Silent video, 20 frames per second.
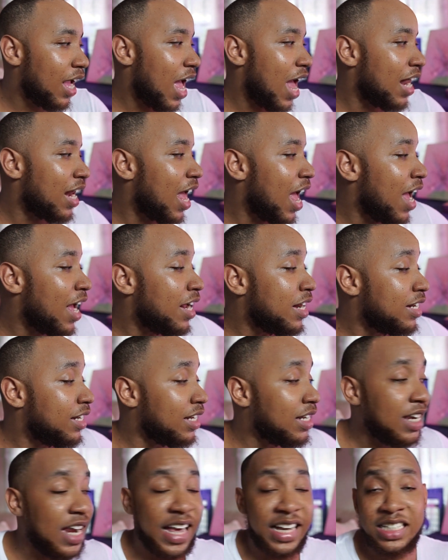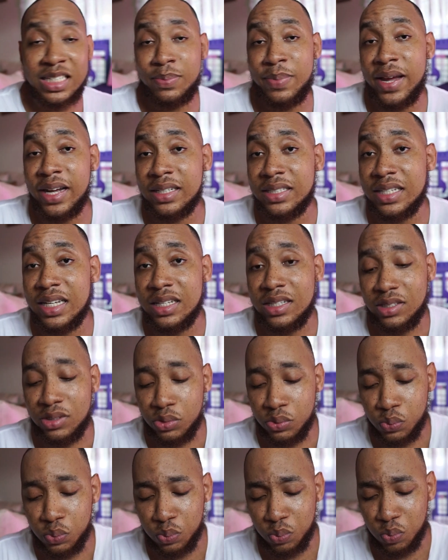And I didn't expect it
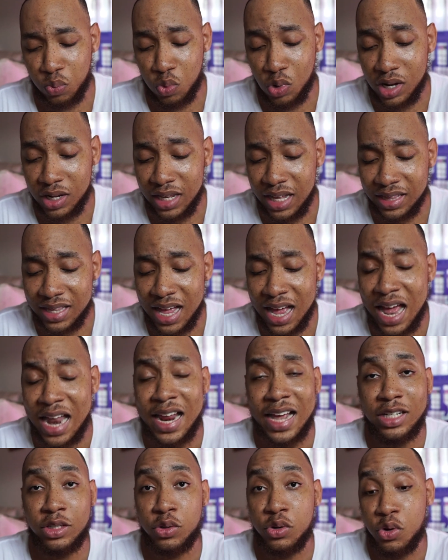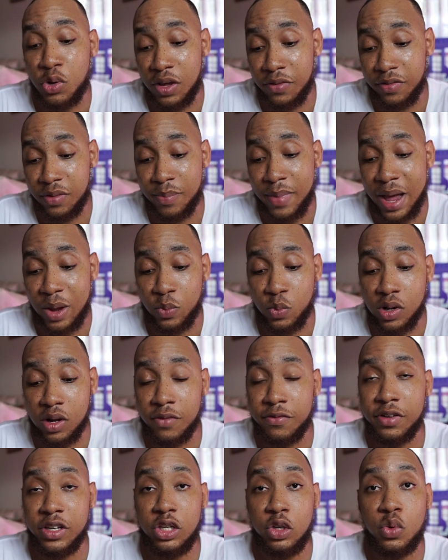to work like that. And I don't know if it might work
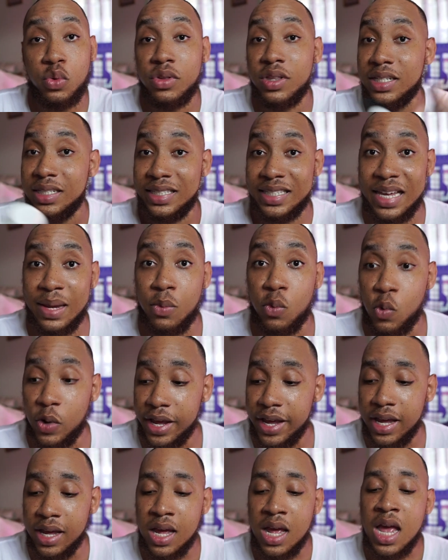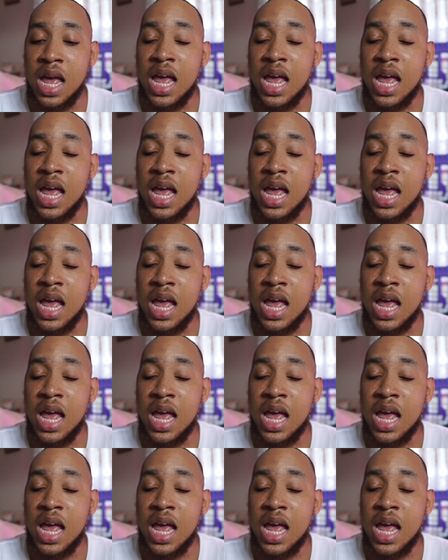for you the same way